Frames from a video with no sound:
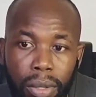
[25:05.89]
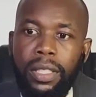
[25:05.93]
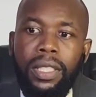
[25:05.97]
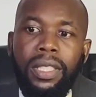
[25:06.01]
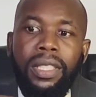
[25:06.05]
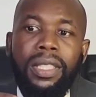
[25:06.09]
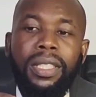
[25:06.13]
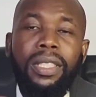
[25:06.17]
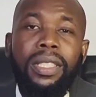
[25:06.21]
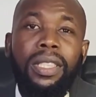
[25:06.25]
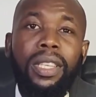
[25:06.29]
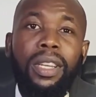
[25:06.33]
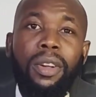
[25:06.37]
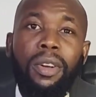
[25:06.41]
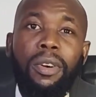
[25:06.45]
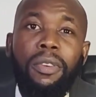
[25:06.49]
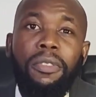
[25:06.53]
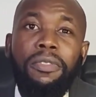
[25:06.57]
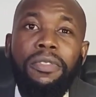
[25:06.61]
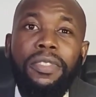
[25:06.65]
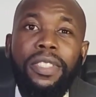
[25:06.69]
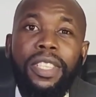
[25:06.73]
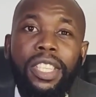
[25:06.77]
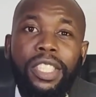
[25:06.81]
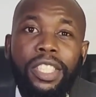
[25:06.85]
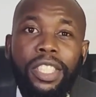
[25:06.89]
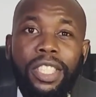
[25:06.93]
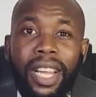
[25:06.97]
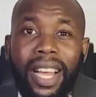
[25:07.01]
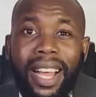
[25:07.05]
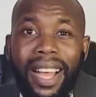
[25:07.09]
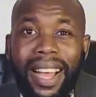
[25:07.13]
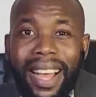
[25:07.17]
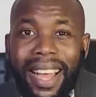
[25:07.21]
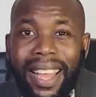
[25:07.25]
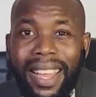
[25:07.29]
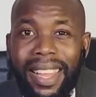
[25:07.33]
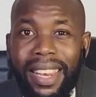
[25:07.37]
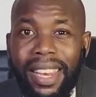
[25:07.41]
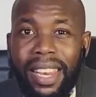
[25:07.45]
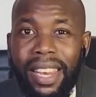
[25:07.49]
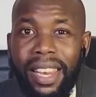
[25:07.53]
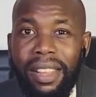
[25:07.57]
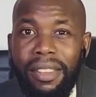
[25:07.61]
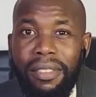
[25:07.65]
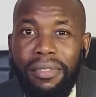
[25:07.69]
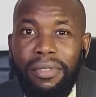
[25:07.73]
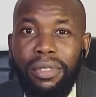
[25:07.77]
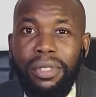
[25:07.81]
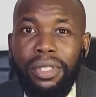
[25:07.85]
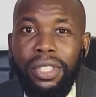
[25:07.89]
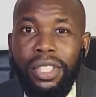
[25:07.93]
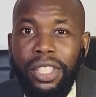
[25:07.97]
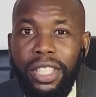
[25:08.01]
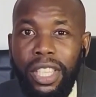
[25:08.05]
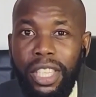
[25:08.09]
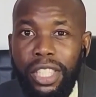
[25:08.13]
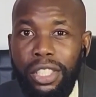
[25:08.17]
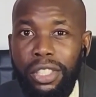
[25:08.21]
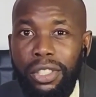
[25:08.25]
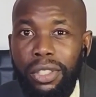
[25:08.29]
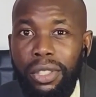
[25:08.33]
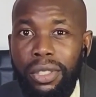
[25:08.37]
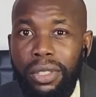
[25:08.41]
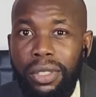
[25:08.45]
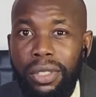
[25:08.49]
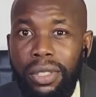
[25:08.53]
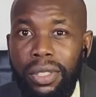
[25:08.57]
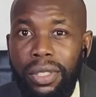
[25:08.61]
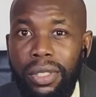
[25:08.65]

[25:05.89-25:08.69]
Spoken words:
This is a confidential high-level session